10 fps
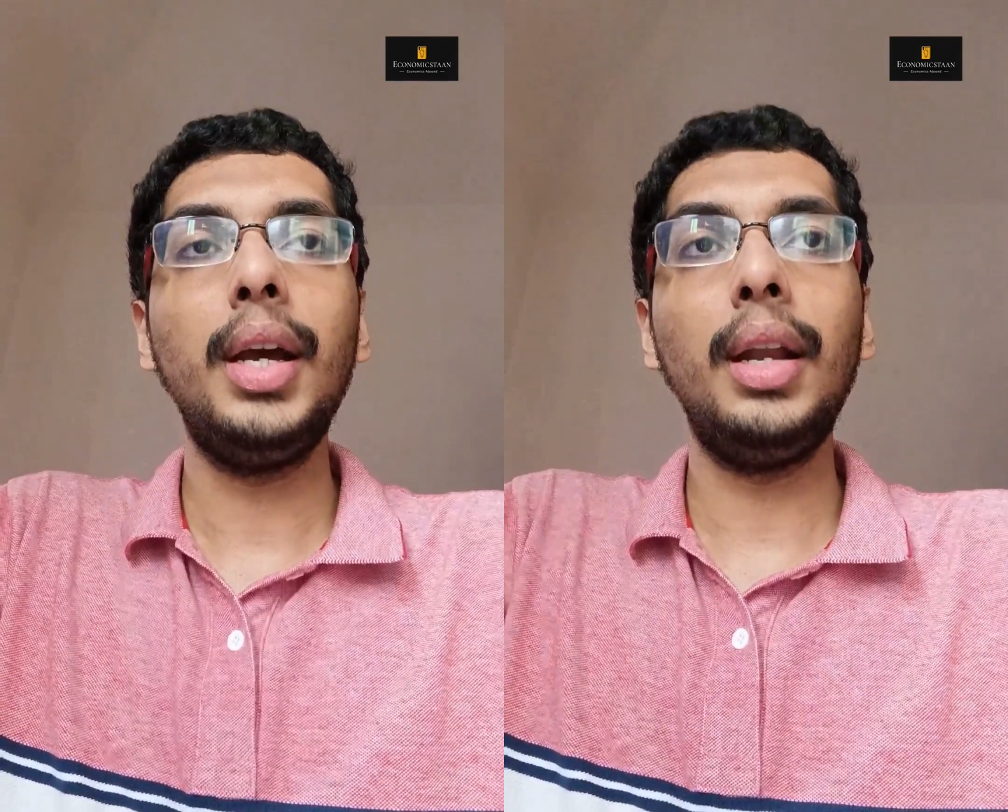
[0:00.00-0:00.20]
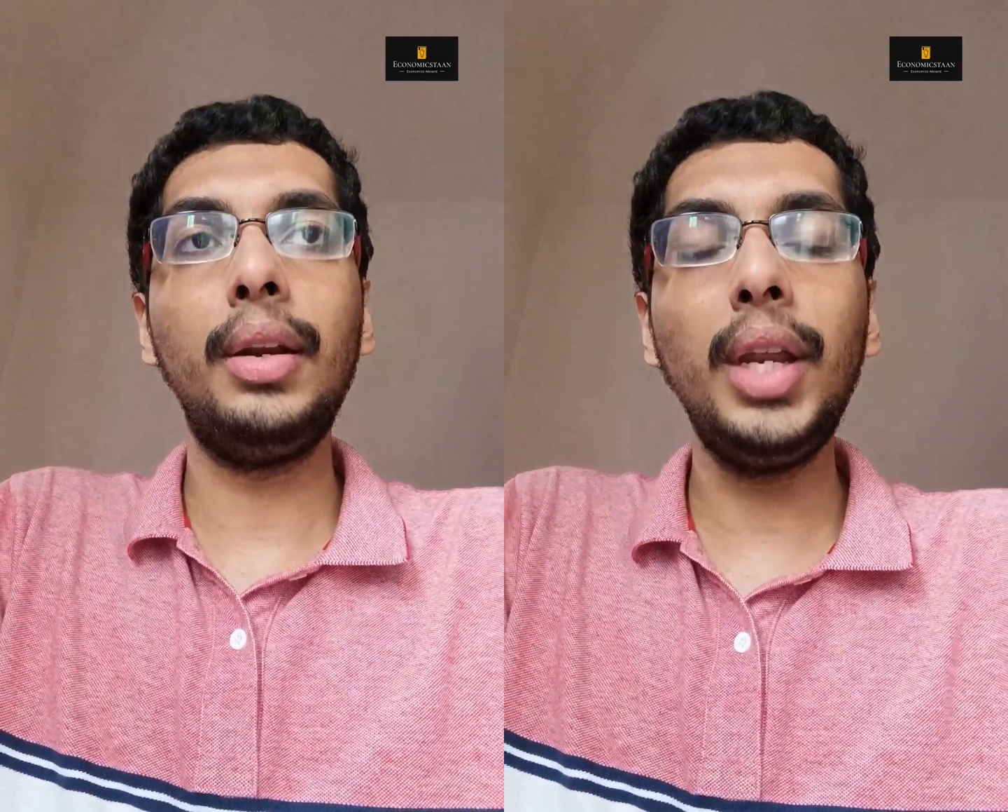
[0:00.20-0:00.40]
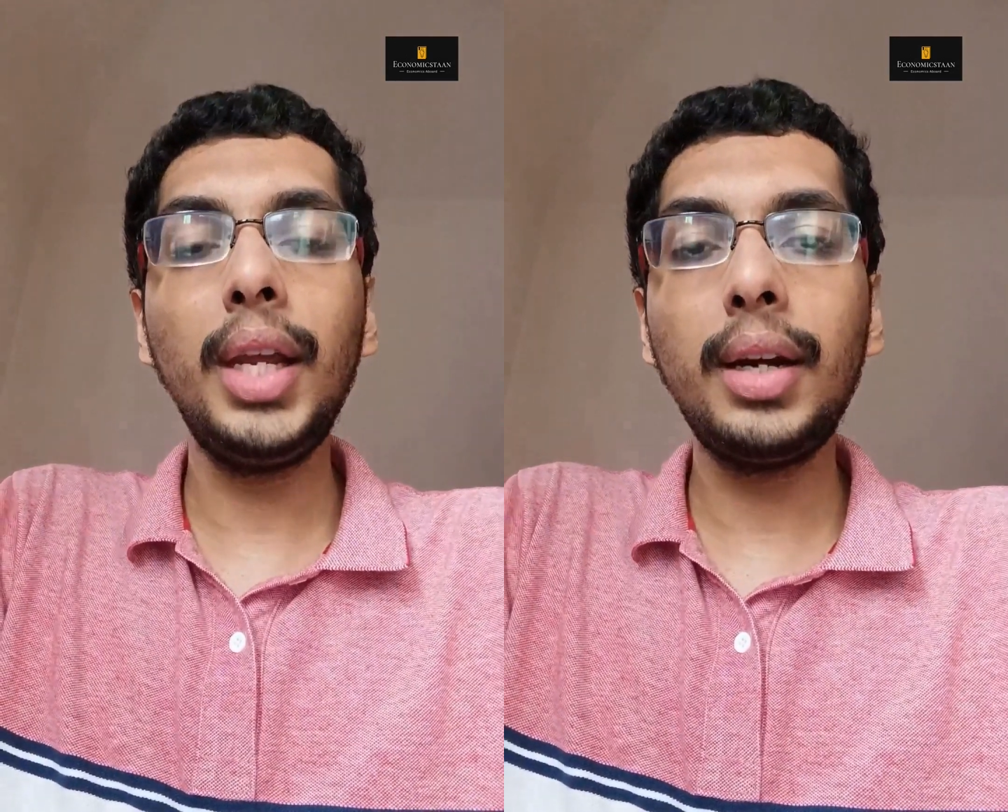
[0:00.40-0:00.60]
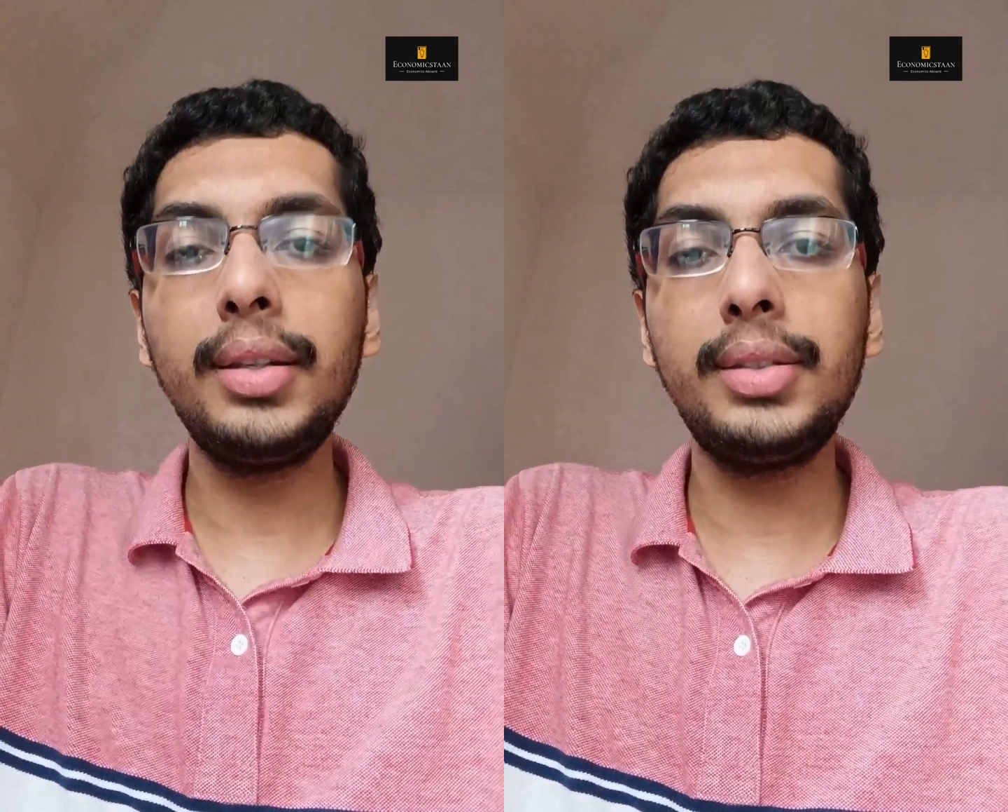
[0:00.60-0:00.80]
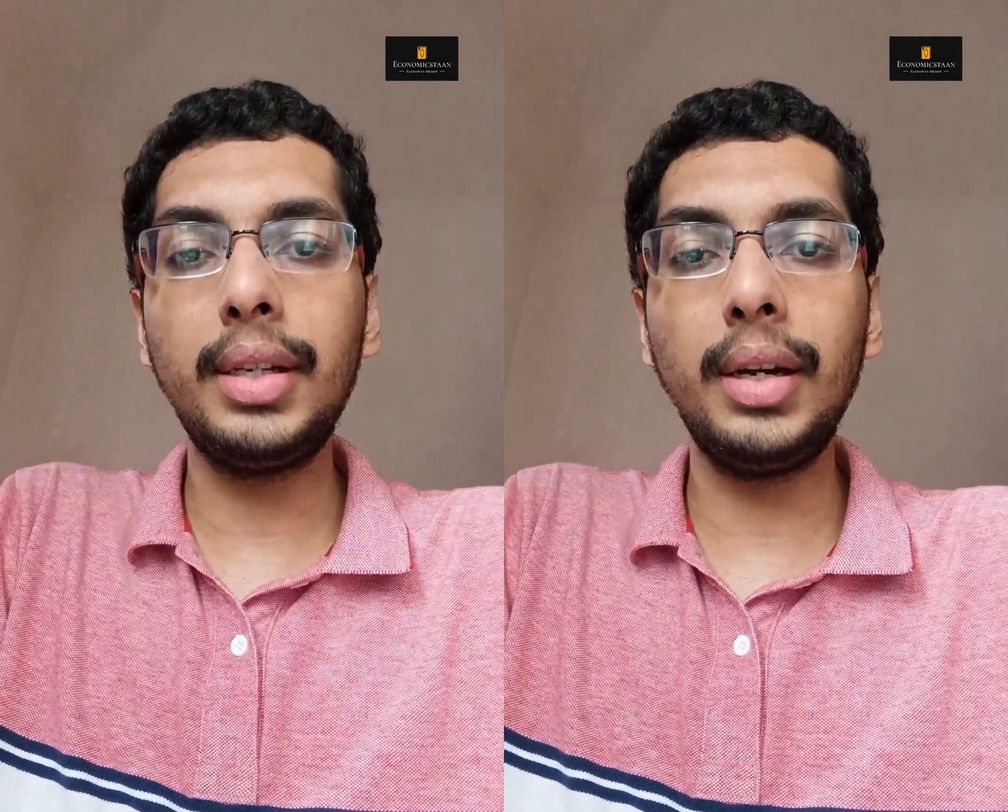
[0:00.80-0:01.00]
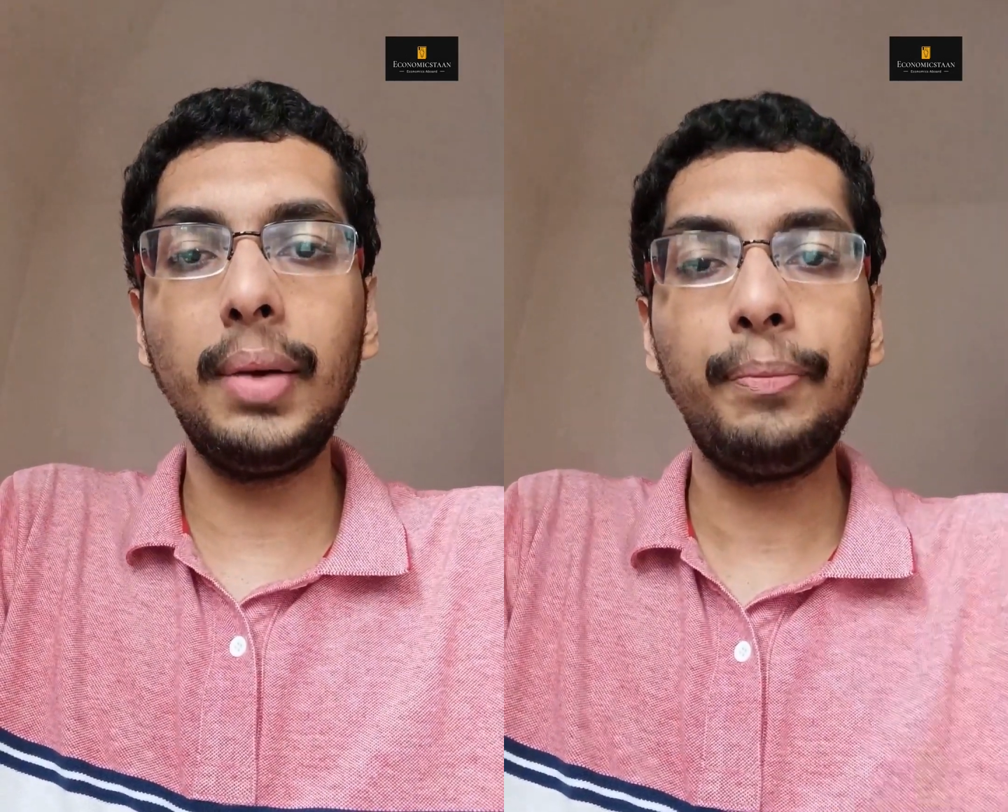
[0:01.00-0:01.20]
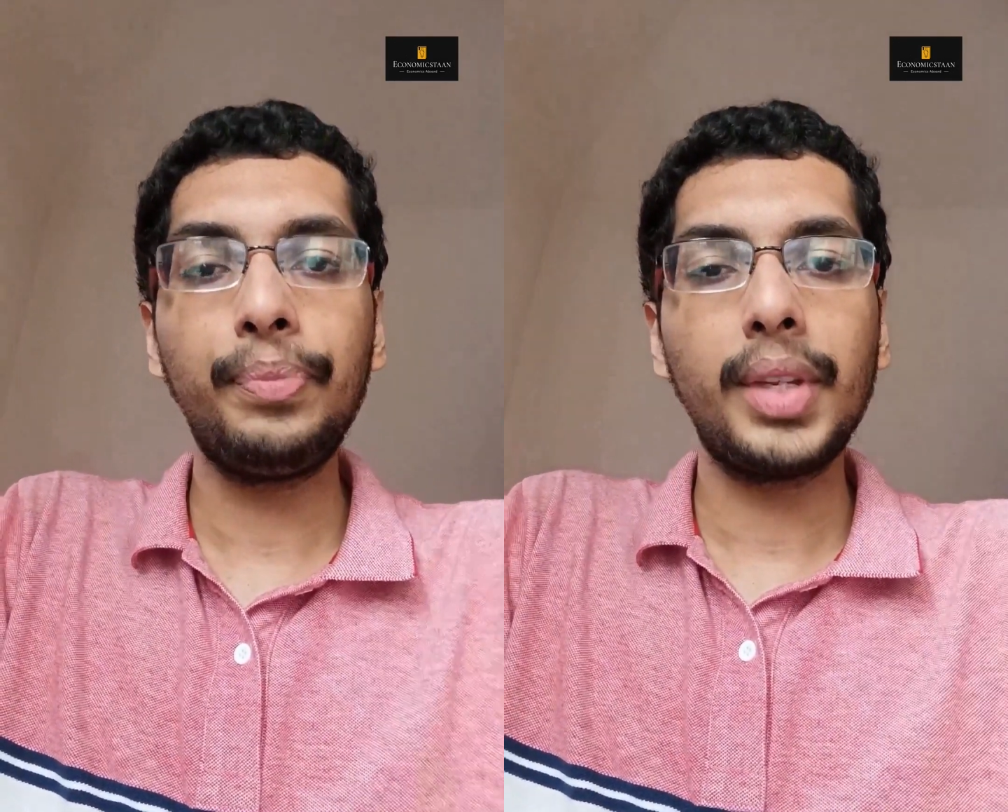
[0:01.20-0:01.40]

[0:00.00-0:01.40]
reconsider